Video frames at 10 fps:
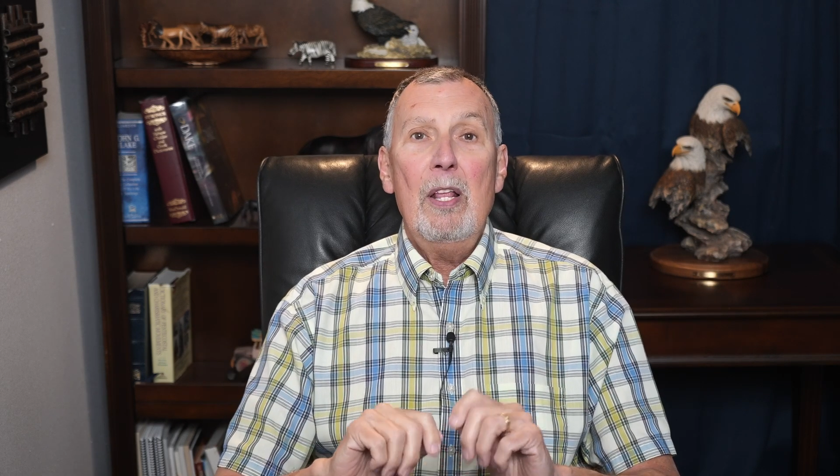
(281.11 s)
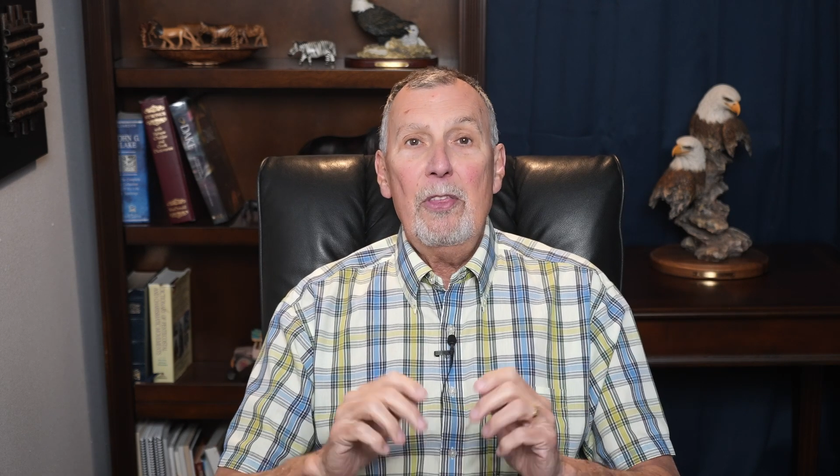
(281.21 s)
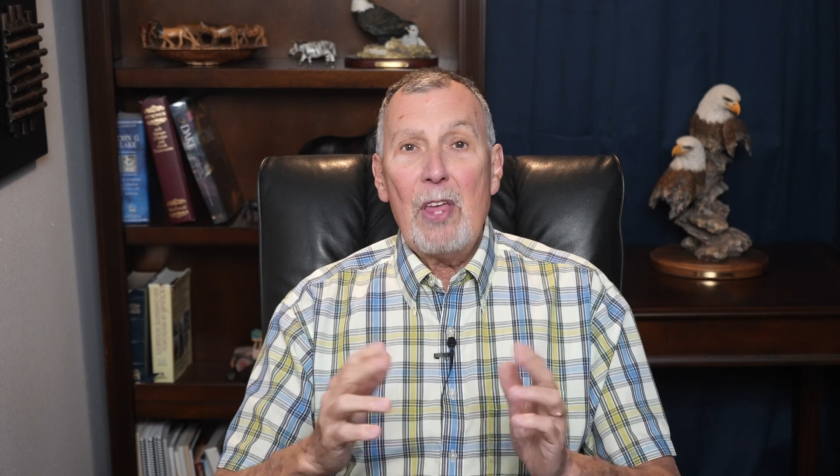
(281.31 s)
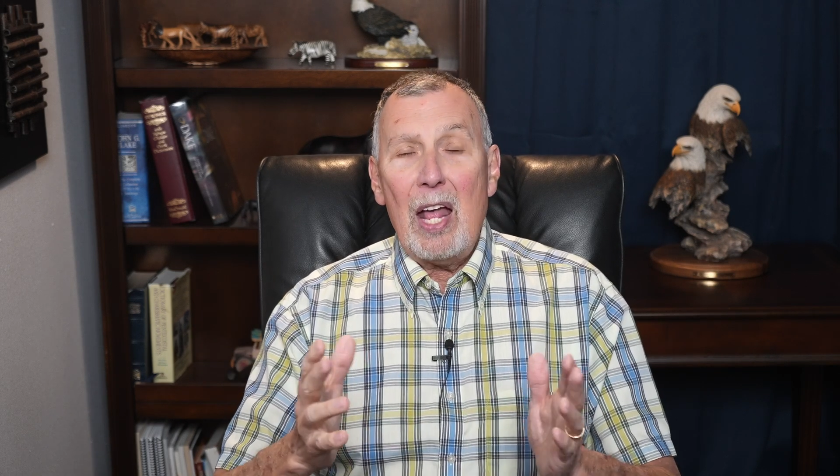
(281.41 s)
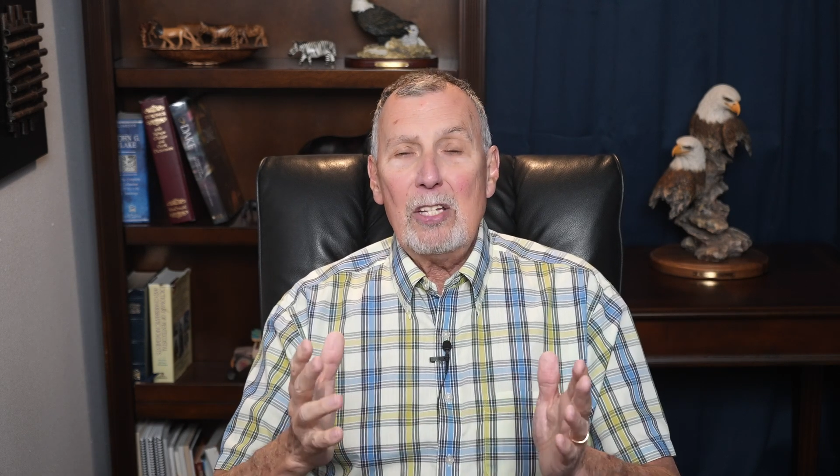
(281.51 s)

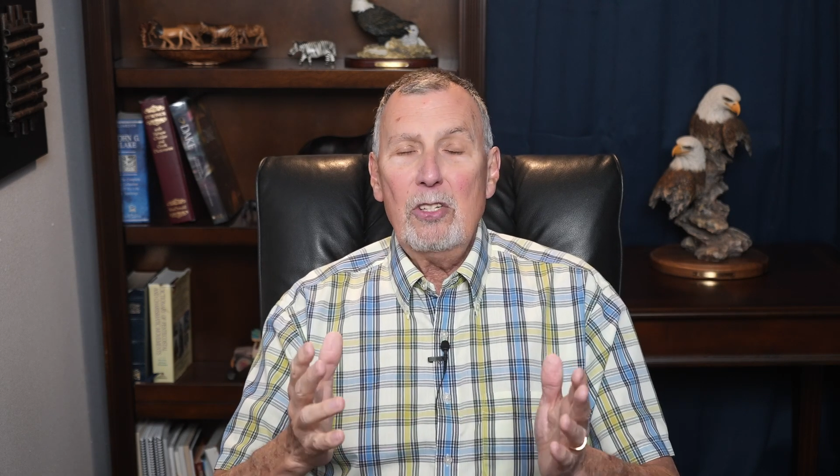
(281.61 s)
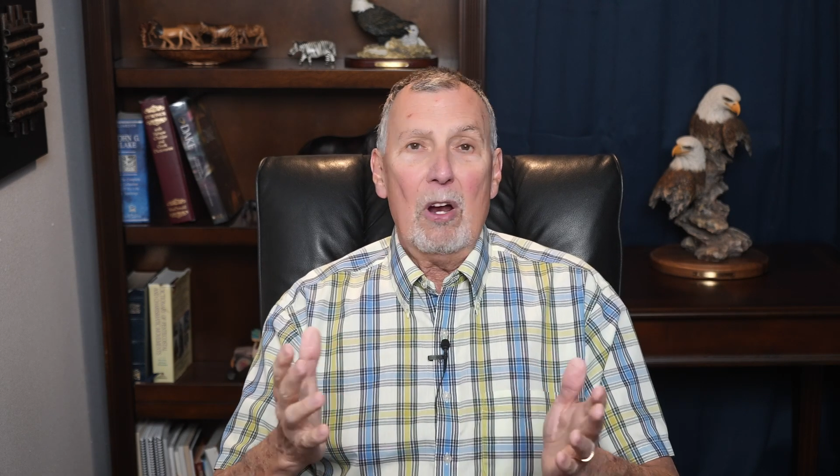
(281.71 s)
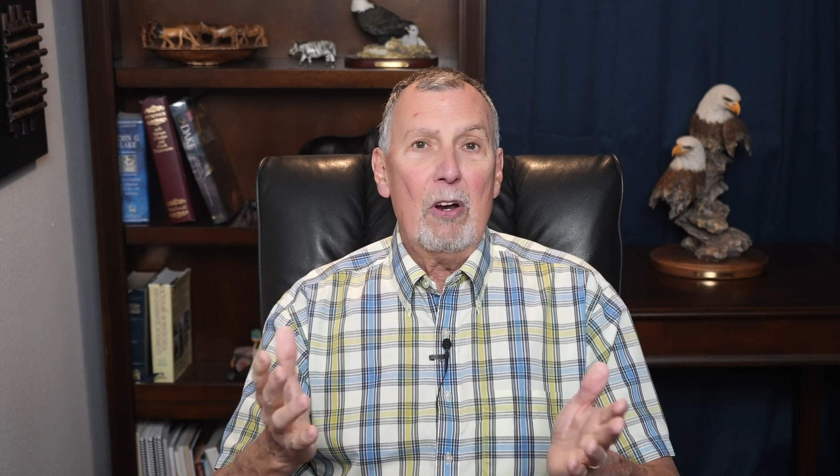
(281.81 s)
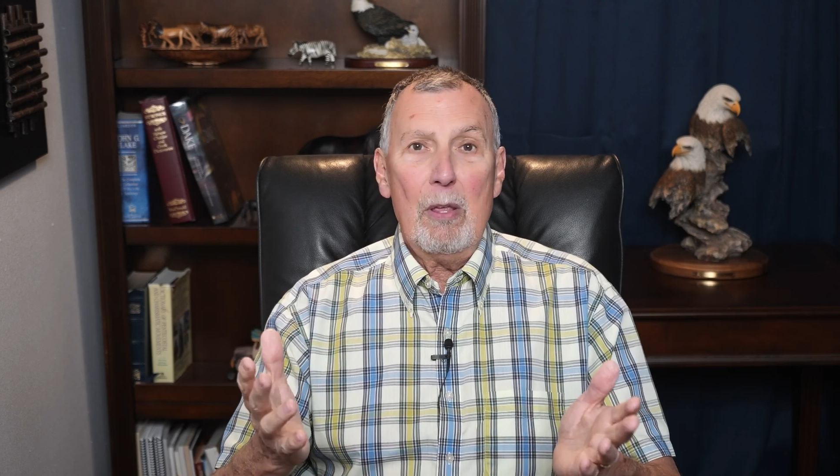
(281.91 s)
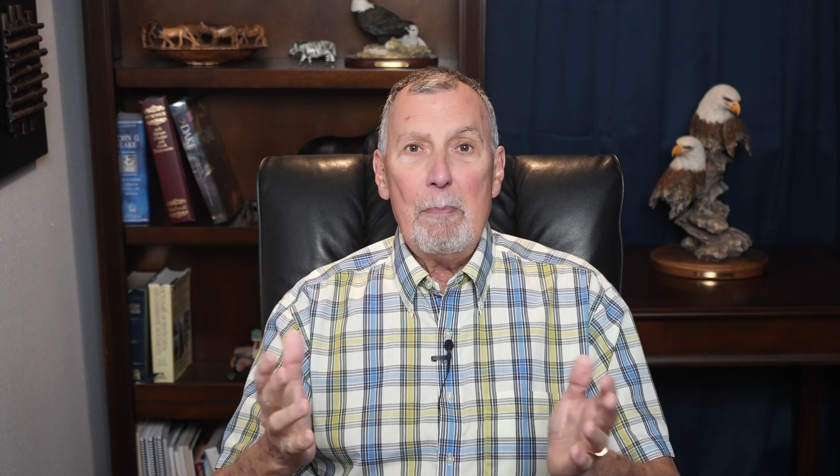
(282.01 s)

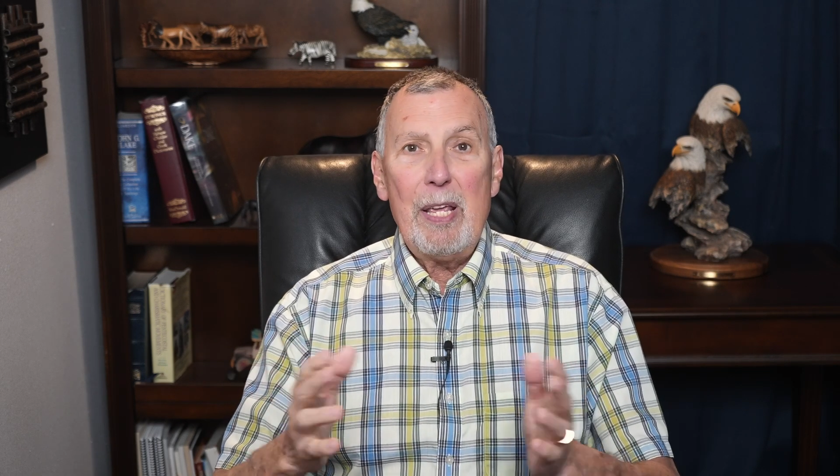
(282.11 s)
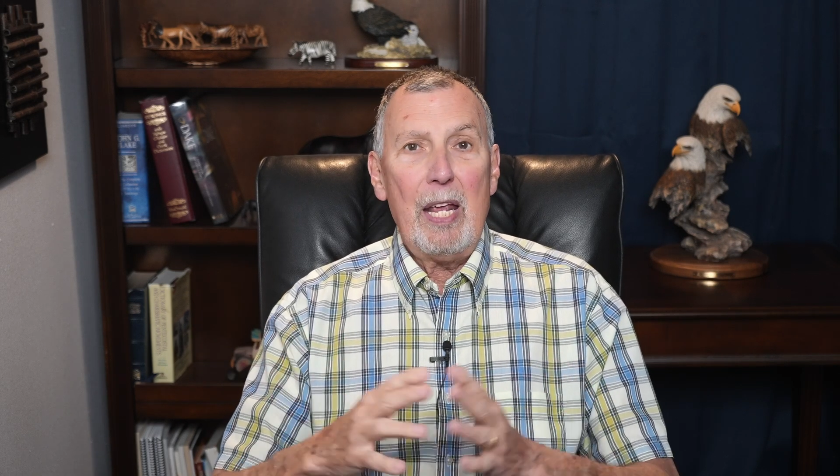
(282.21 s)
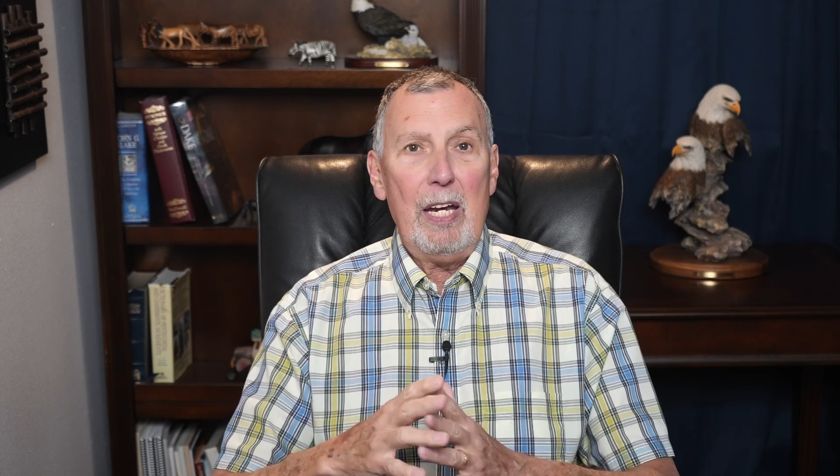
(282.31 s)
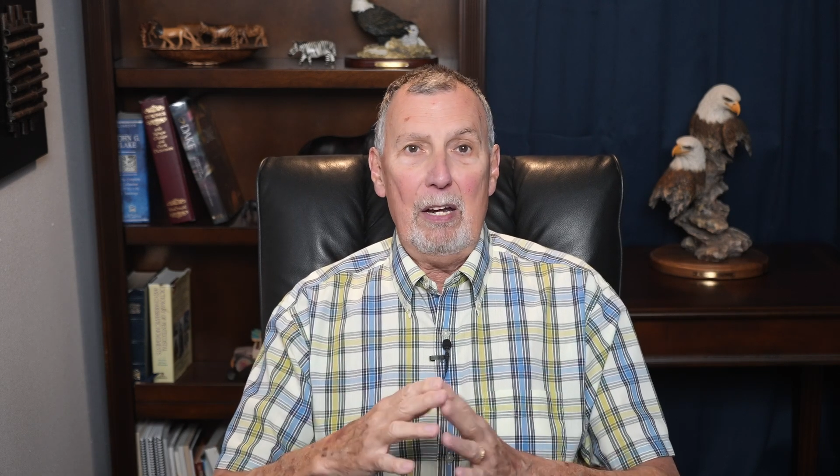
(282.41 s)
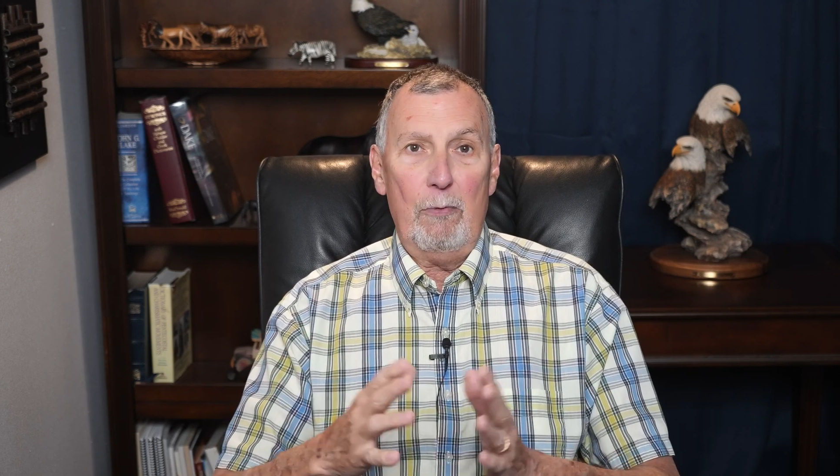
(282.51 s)
Thoughts are the
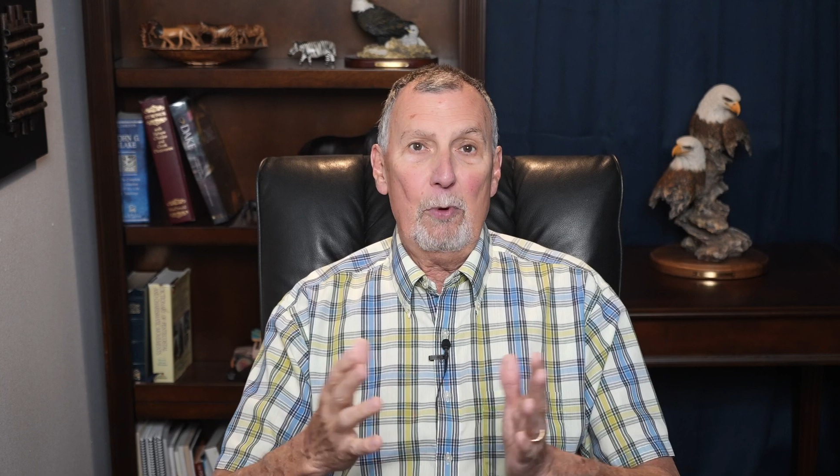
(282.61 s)
beginning of